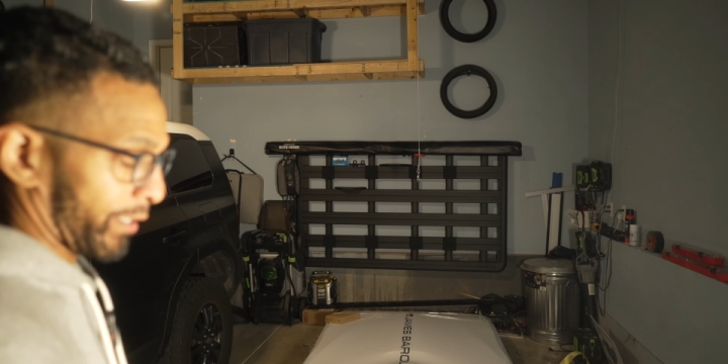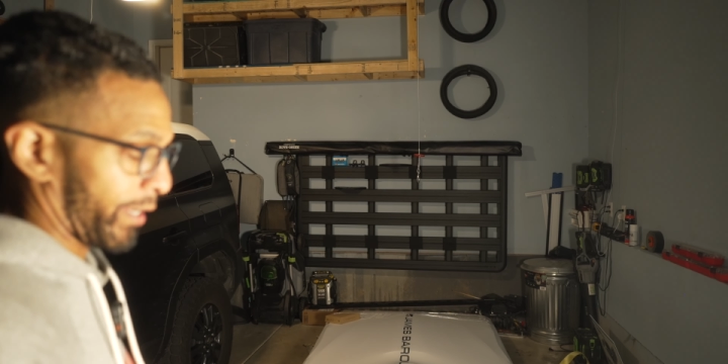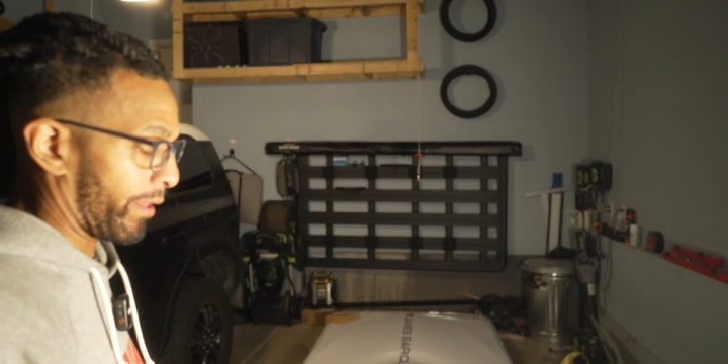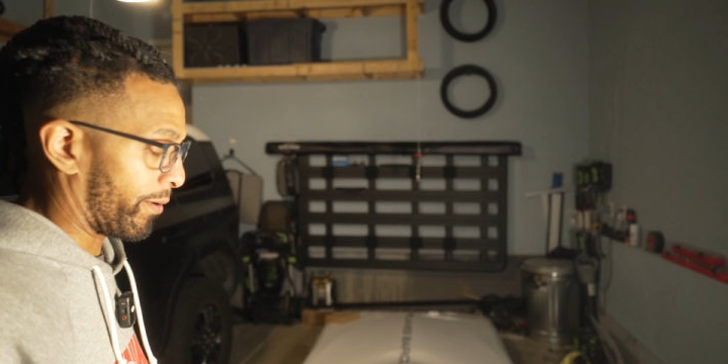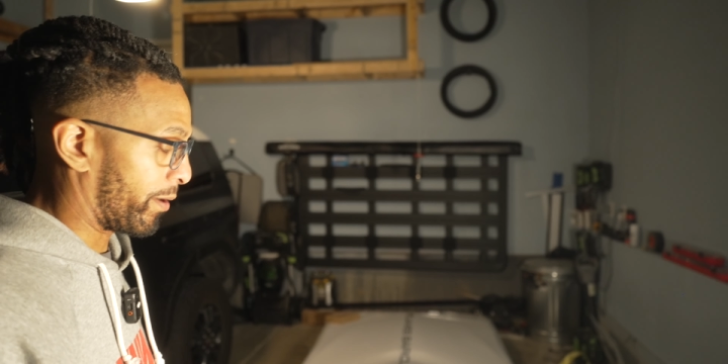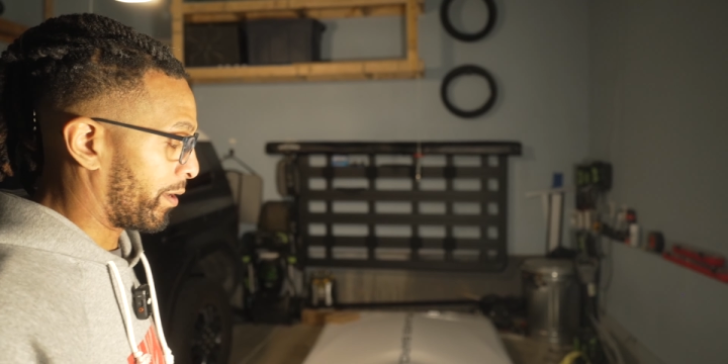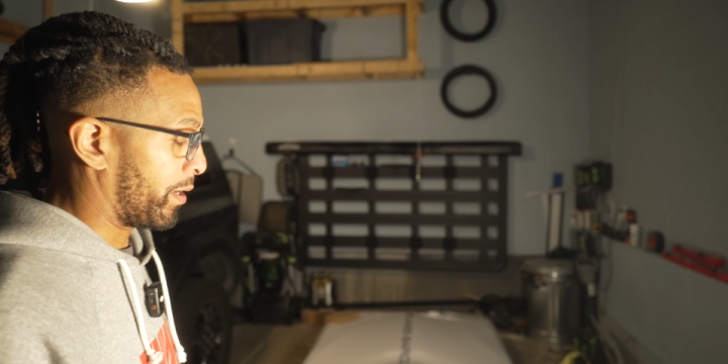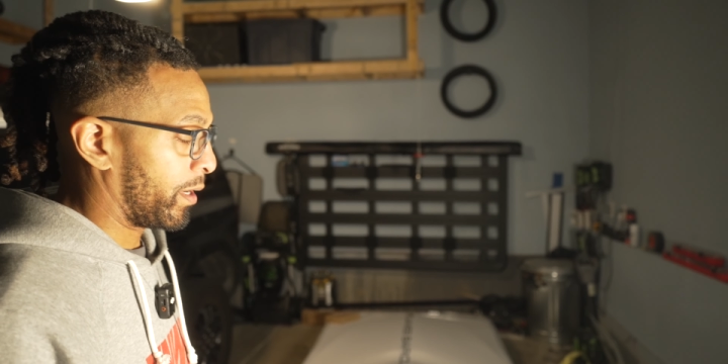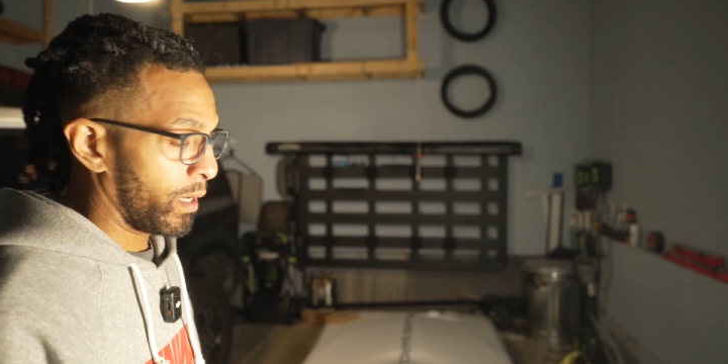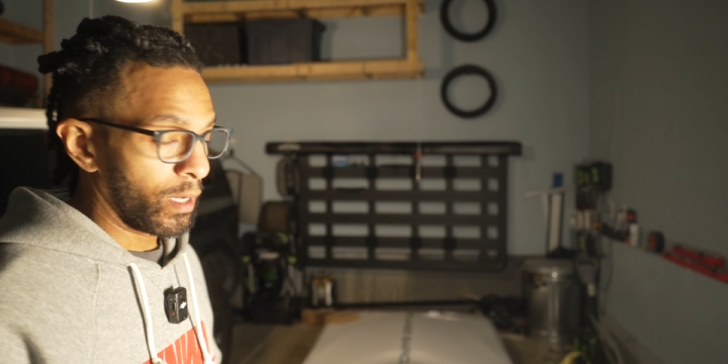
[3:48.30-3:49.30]
together.
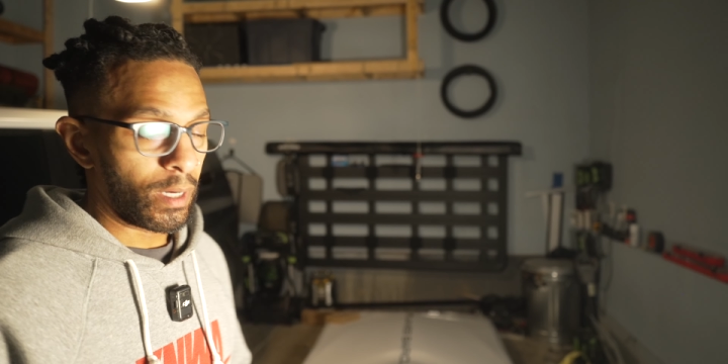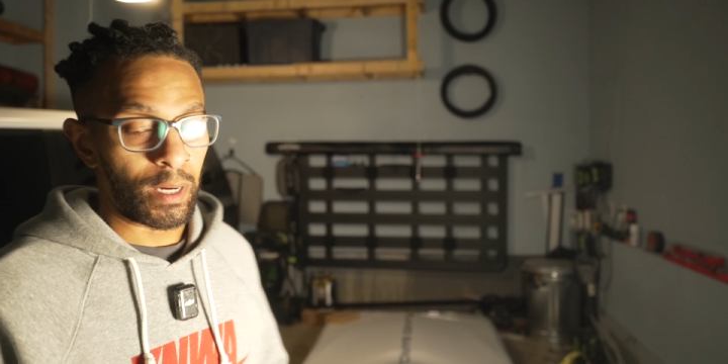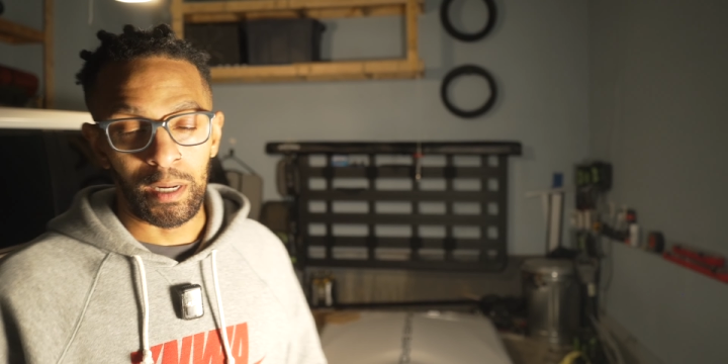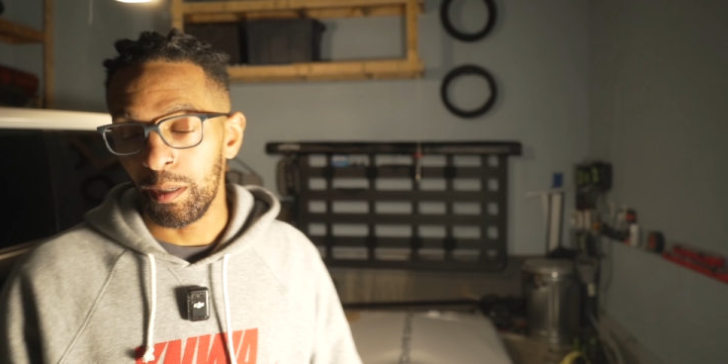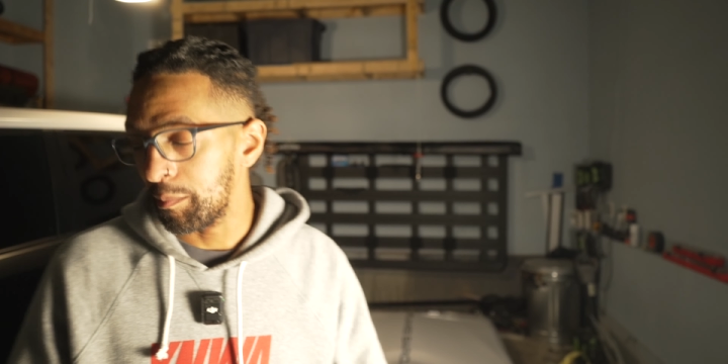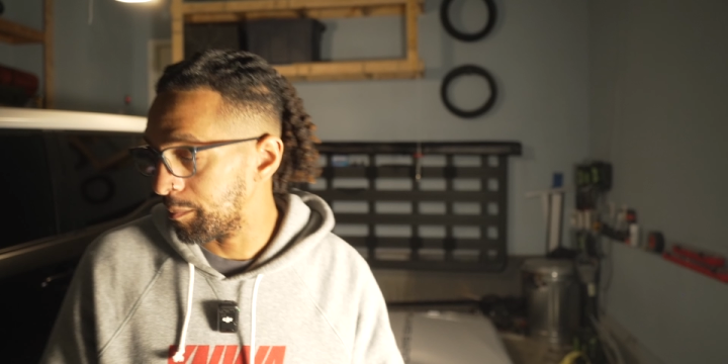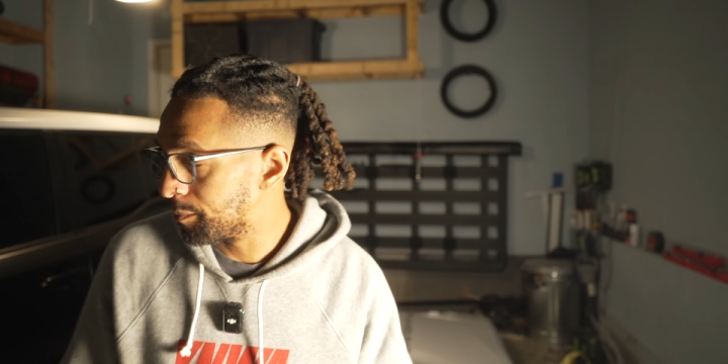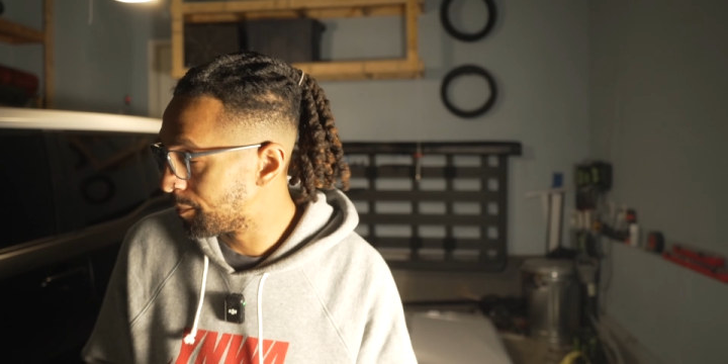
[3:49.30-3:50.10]
I